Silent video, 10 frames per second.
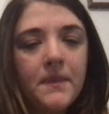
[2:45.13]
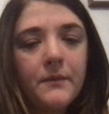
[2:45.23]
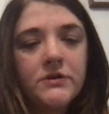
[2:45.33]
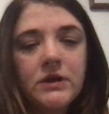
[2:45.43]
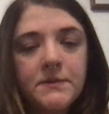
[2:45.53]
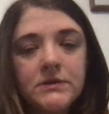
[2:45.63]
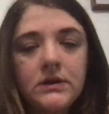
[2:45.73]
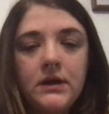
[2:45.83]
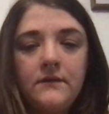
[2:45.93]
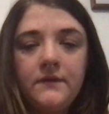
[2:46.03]
which helps the
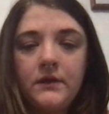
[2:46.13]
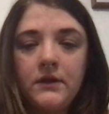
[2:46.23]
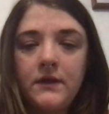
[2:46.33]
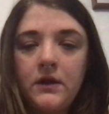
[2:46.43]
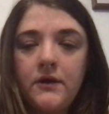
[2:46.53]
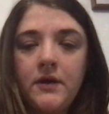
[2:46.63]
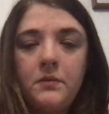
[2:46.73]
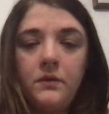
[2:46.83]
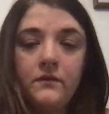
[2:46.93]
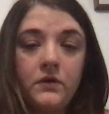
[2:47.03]
client feel like they are
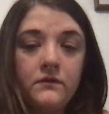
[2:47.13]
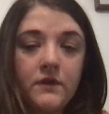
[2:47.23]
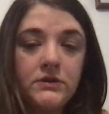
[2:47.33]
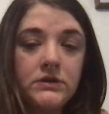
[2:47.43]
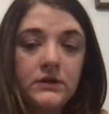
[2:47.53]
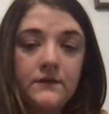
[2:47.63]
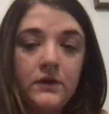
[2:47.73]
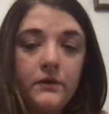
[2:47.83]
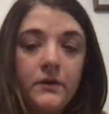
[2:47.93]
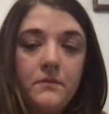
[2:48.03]
capable of confronting the
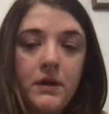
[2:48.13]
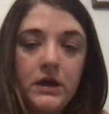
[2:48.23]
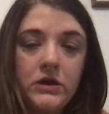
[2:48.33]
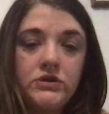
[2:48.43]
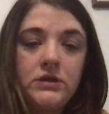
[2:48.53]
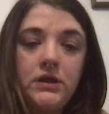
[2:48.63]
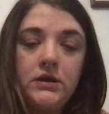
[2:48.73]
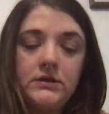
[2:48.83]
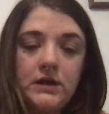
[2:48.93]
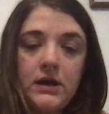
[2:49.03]
fear or manage the
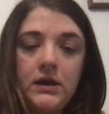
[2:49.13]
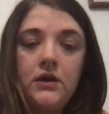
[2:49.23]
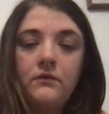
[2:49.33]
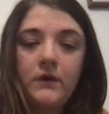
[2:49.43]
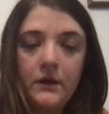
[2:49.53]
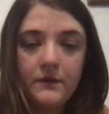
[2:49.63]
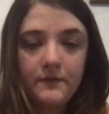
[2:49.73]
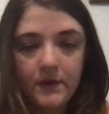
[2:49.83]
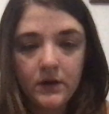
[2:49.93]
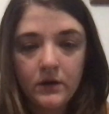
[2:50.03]
anxiety around the
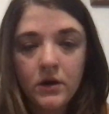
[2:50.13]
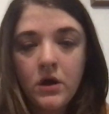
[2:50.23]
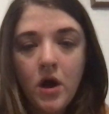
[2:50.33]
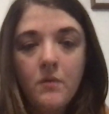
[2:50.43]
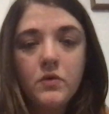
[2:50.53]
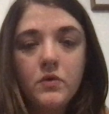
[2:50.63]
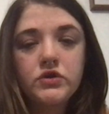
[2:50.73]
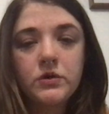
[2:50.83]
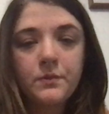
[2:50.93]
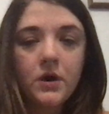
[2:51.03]
fear.
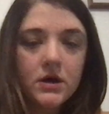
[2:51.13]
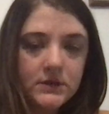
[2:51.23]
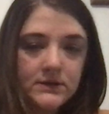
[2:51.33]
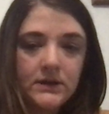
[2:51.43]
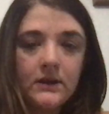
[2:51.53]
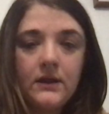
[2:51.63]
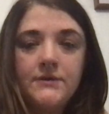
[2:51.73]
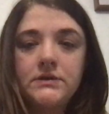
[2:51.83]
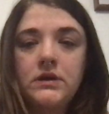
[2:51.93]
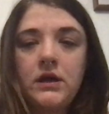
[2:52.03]
Emotional processing
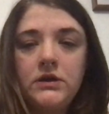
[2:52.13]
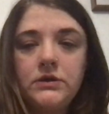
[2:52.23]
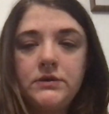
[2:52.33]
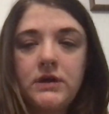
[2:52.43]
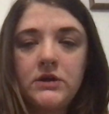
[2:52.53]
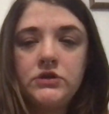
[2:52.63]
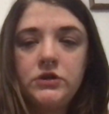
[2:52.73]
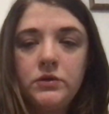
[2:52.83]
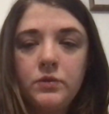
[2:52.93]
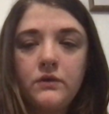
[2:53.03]
allows the client to attach
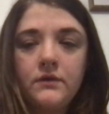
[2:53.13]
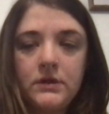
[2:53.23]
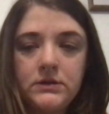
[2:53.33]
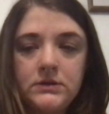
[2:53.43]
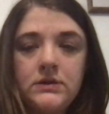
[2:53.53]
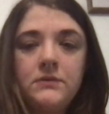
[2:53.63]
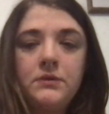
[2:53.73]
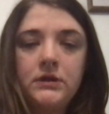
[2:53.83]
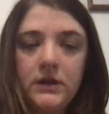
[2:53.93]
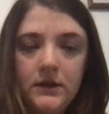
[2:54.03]
new, more realistic
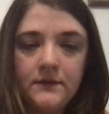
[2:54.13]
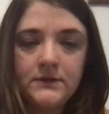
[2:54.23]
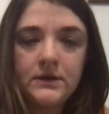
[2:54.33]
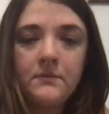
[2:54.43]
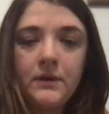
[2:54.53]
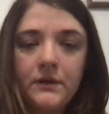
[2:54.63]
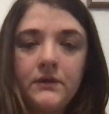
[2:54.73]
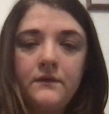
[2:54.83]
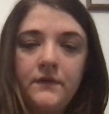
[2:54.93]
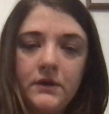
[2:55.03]
beliefs about
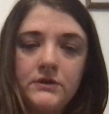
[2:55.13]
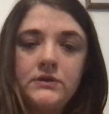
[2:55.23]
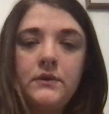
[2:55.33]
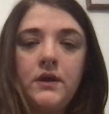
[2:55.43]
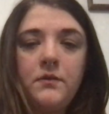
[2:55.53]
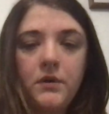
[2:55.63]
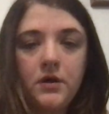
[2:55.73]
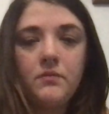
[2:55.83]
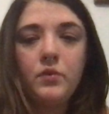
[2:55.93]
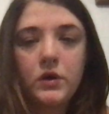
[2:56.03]
their fear so they can
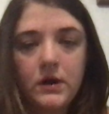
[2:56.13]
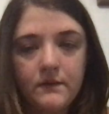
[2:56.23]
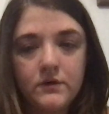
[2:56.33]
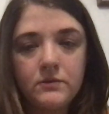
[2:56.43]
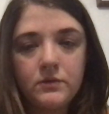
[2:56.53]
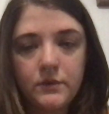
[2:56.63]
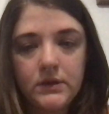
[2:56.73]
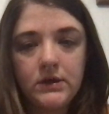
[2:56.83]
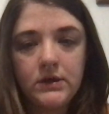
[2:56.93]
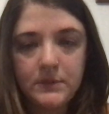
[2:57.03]
become more comfortable with the
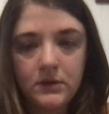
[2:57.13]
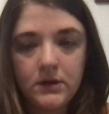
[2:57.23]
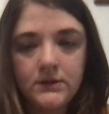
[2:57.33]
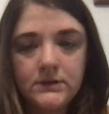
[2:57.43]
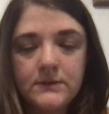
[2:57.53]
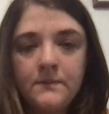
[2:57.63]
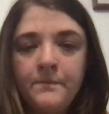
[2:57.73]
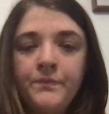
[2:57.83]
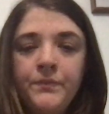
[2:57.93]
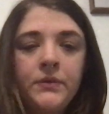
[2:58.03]
experience.
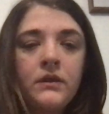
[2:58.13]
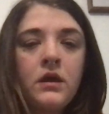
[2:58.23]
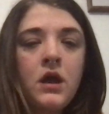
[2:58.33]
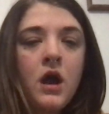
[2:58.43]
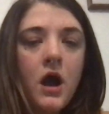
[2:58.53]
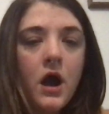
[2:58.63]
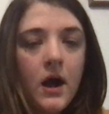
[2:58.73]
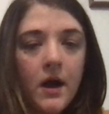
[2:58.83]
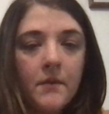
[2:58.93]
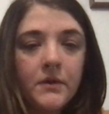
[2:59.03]

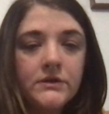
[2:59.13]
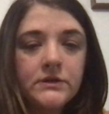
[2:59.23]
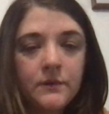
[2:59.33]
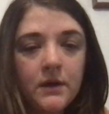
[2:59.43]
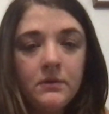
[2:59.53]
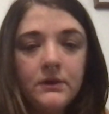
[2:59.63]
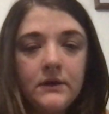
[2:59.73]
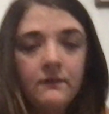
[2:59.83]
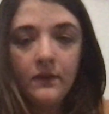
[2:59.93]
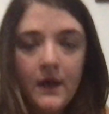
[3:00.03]
So I
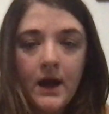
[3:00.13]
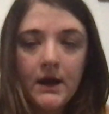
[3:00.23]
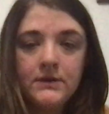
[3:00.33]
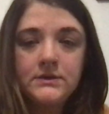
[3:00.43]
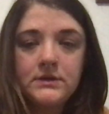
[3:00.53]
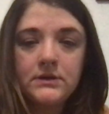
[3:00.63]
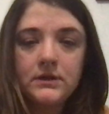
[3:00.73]
believe that